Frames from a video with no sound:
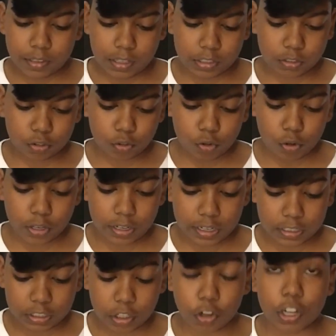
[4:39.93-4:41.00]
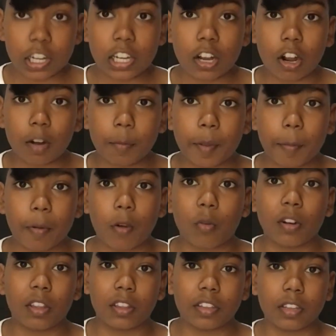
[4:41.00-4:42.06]
it's a really hot pepper,
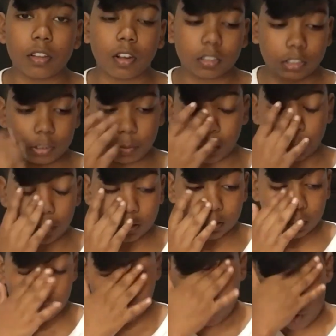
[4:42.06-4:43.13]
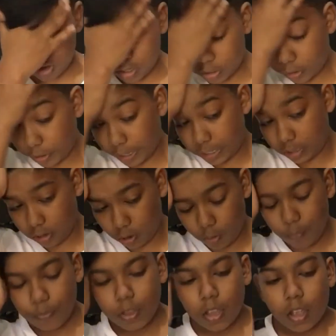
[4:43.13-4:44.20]
one of the hottest peppers in the world right
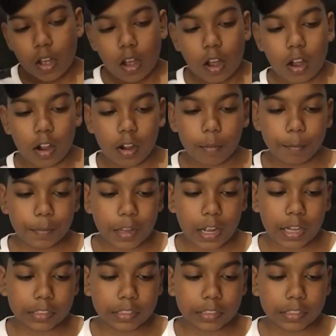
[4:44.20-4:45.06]
now. I